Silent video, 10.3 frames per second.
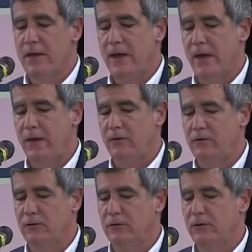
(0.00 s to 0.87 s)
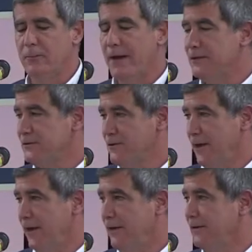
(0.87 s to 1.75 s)
And you might
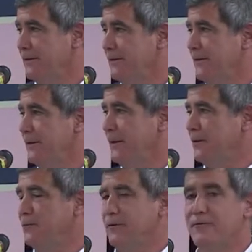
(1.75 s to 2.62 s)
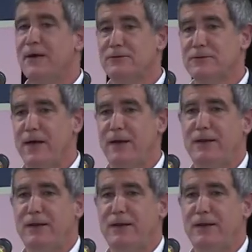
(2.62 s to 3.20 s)
say, in the face of that,